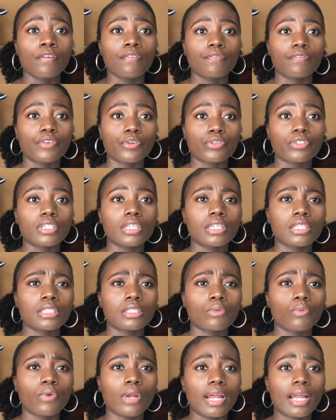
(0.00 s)
versus
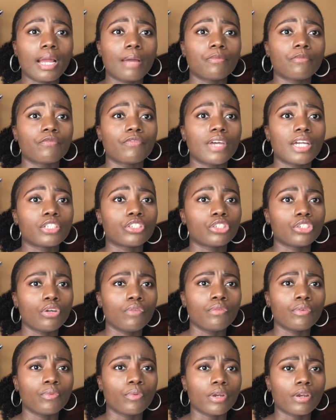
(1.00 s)
what I got from Fashion
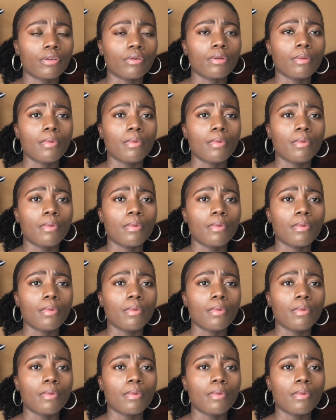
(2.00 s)
Nova, where